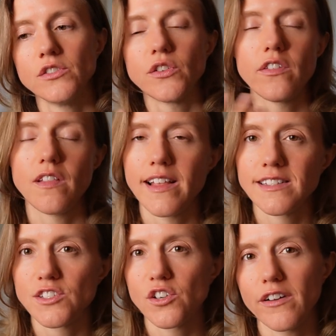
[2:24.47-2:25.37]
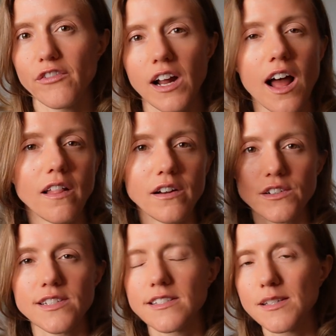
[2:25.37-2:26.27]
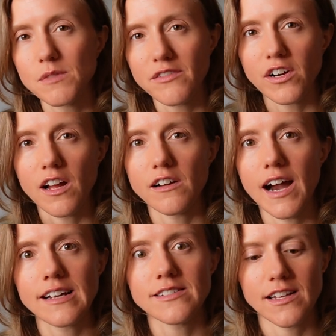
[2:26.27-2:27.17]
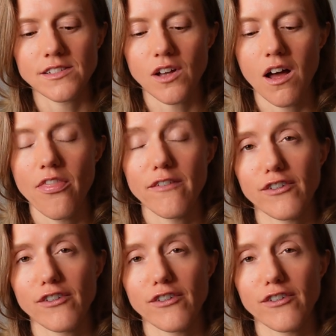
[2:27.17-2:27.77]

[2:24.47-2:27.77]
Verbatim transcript: So the lenses are different colors and some different color accents on the